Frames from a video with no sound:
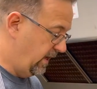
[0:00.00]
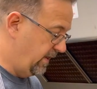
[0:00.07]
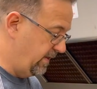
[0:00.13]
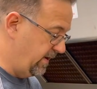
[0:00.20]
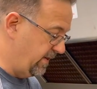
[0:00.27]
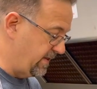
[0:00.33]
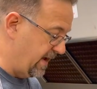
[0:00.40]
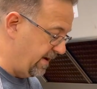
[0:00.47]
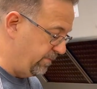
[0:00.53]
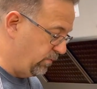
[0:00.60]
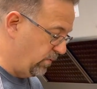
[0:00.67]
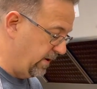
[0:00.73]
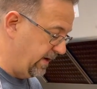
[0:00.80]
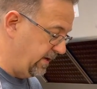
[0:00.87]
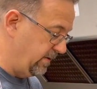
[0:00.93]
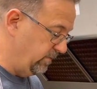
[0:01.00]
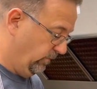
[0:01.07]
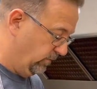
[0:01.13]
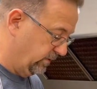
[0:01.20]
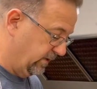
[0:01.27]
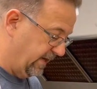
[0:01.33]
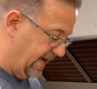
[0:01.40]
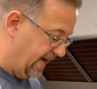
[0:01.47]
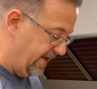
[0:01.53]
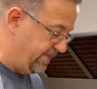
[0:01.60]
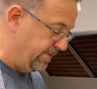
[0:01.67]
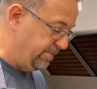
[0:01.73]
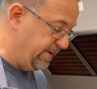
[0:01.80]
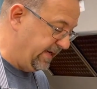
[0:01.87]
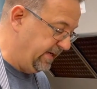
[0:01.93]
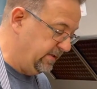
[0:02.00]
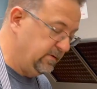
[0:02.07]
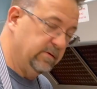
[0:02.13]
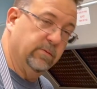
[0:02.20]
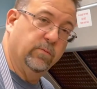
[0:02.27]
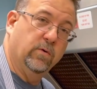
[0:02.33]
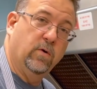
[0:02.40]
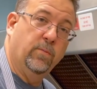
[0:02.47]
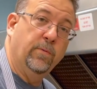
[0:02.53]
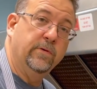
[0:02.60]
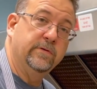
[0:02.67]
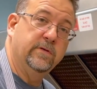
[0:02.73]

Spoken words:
And then at that point, we're going to add the beans and we're almost